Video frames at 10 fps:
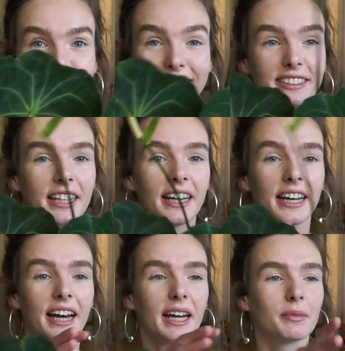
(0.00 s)
is.
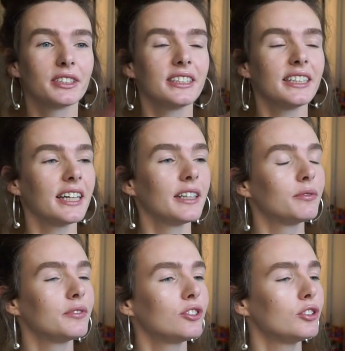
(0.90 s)
I must say I
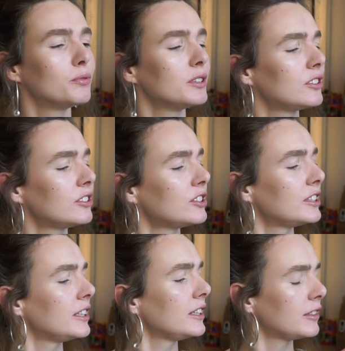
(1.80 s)
do want to
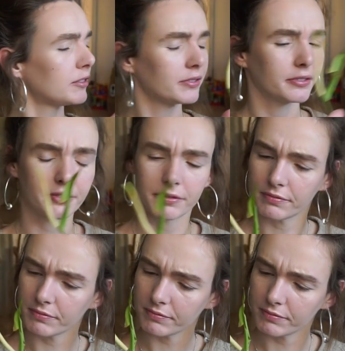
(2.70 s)
see if,
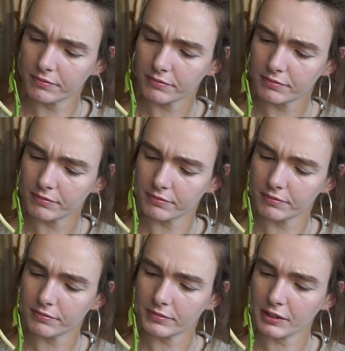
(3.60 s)

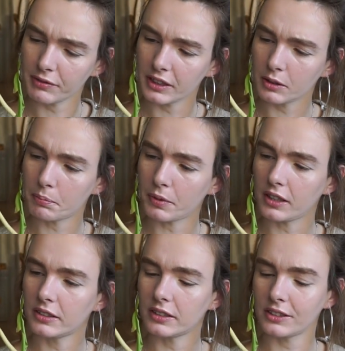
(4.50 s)
I think the
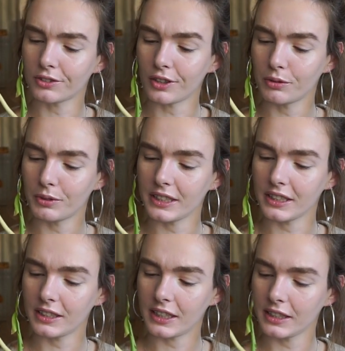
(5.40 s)
pollen is
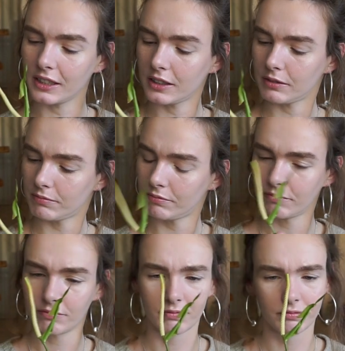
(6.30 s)
already like
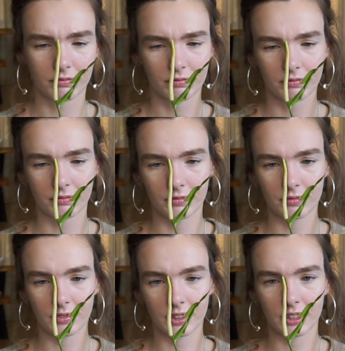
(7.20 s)

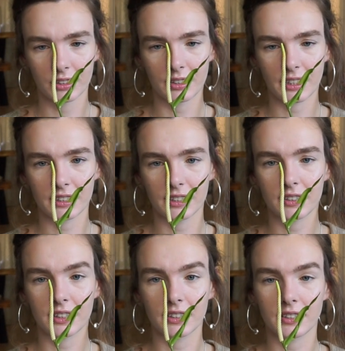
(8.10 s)
not that
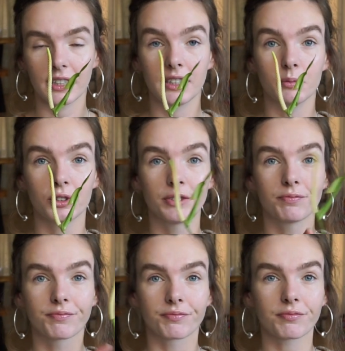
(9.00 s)
intense anymore.
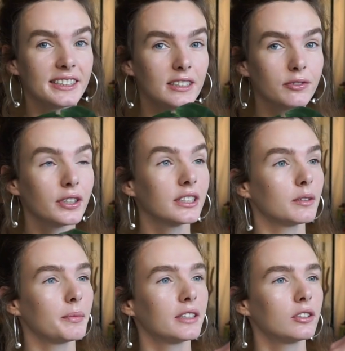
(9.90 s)
I did thought
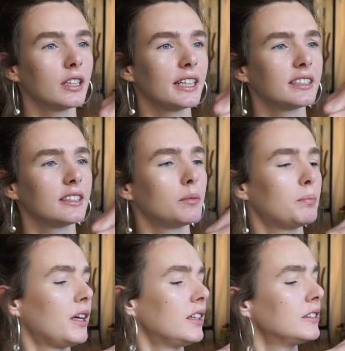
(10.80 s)
about collecting the
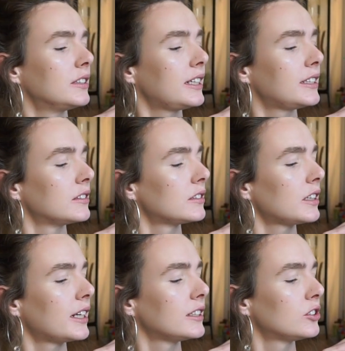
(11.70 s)
pollen and
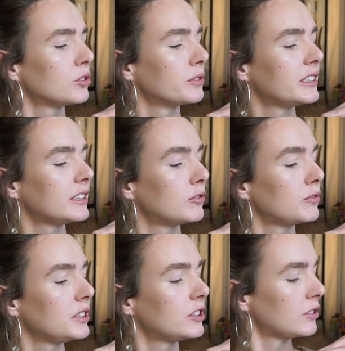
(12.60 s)
like store it in the
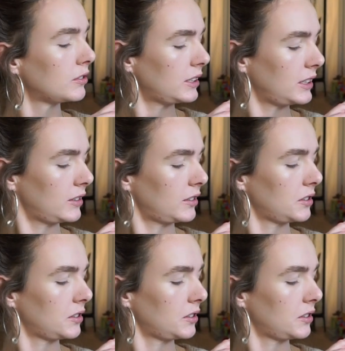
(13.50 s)
freezer, and